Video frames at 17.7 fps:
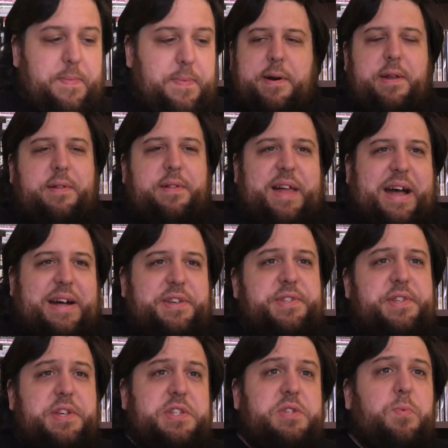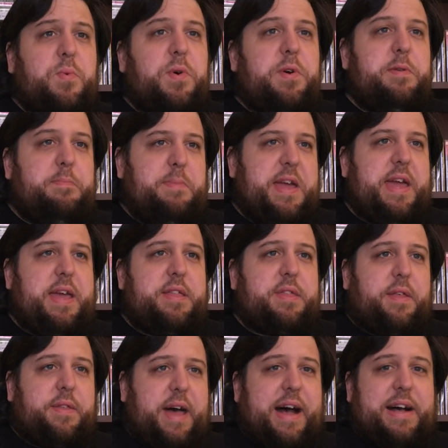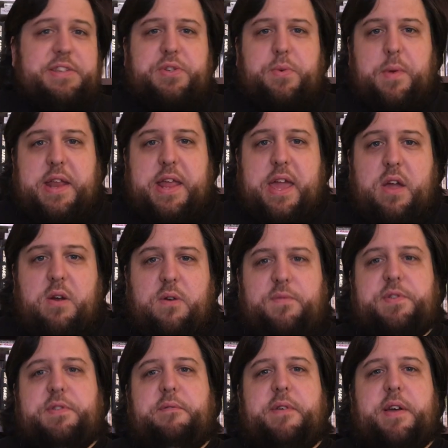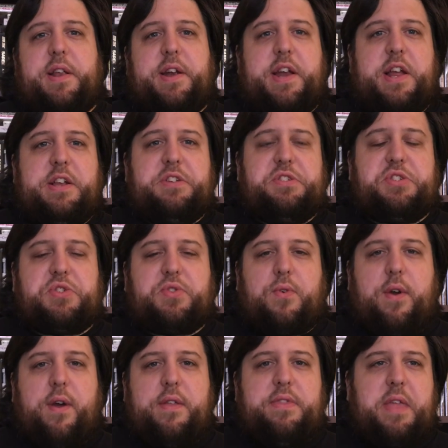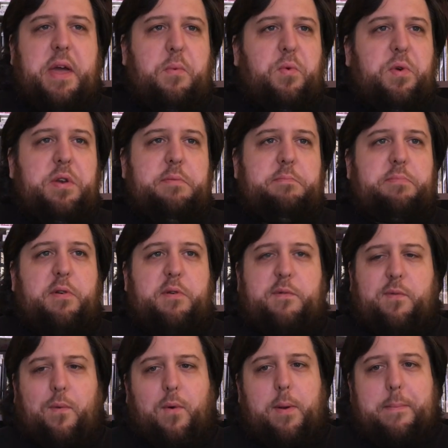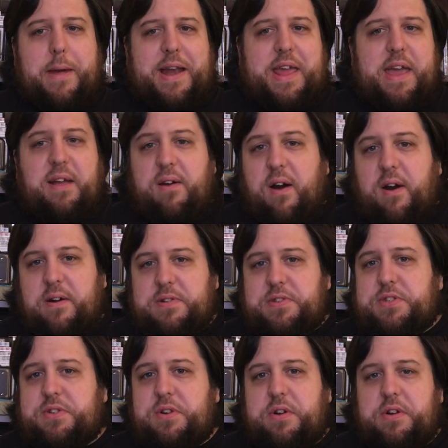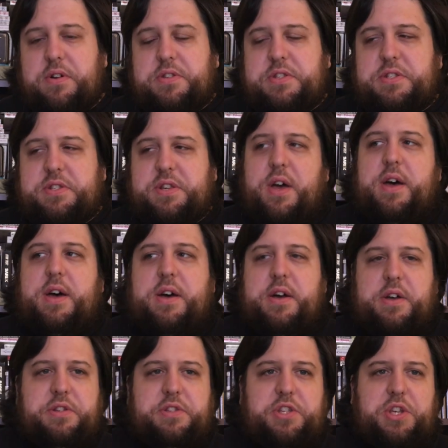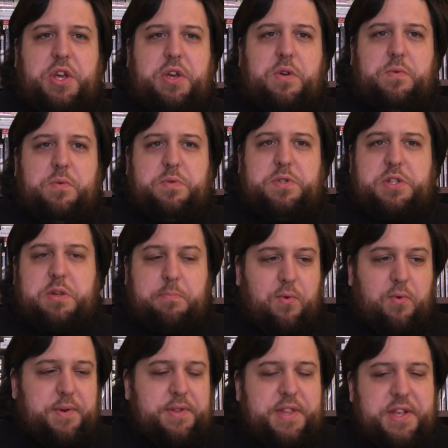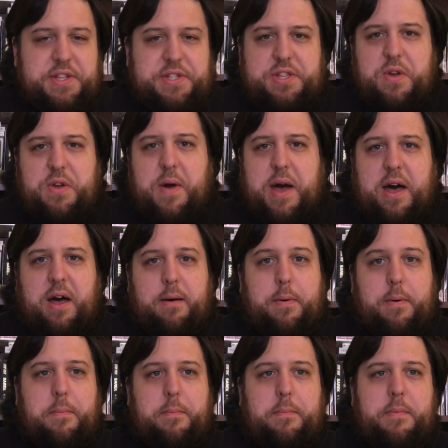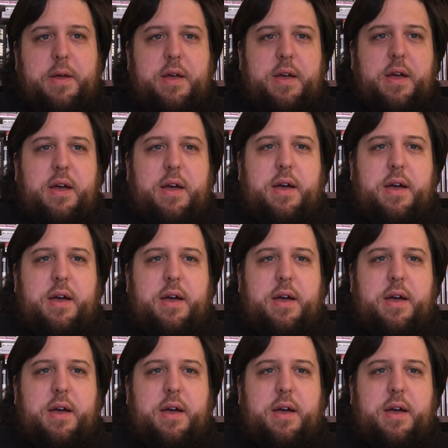But alas, this would be the last we'd hear of Divinity Destroyed. They wouldn't perform any concerts to support this new album.